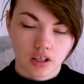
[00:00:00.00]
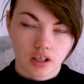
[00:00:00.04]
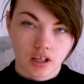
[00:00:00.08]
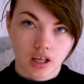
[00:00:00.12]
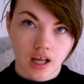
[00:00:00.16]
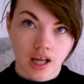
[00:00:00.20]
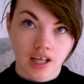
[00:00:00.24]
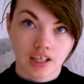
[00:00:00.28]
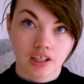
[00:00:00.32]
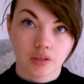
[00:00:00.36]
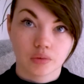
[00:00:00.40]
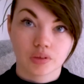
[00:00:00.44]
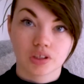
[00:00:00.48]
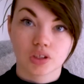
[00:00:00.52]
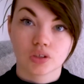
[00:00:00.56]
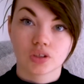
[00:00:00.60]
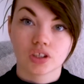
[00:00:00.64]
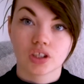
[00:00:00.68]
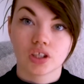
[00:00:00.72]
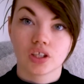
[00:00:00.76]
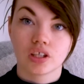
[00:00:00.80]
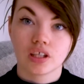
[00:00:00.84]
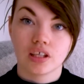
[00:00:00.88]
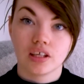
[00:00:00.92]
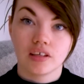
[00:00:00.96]
And it was
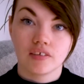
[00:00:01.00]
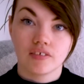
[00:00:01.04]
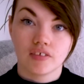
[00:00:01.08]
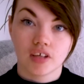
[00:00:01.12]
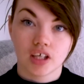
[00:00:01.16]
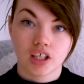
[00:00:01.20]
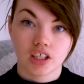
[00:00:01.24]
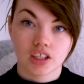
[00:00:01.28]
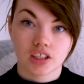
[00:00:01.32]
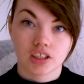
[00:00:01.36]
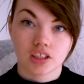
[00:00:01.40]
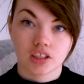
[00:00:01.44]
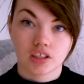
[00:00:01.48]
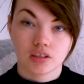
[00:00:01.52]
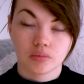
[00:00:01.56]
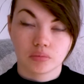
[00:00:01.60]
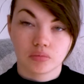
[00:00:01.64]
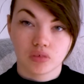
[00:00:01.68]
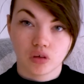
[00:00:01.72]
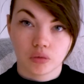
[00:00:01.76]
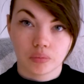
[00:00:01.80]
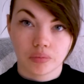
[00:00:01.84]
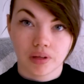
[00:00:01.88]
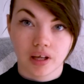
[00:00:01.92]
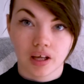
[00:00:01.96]
also the first
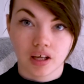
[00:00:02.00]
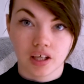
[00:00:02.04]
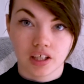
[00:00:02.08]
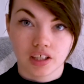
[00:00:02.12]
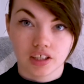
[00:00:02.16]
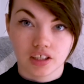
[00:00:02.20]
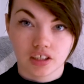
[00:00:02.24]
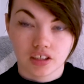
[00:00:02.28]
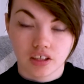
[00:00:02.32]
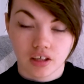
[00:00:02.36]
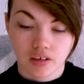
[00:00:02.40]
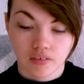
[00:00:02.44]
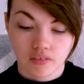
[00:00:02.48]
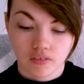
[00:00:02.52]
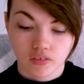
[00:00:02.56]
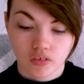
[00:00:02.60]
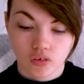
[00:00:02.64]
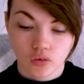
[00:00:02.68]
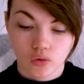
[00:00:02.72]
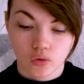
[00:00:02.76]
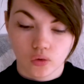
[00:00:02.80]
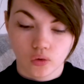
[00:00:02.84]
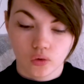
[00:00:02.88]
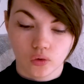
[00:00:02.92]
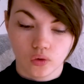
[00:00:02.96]
prompt that I'd done
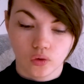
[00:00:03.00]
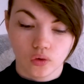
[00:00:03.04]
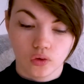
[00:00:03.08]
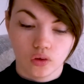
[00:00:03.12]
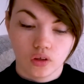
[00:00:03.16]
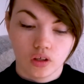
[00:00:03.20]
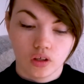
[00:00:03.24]
for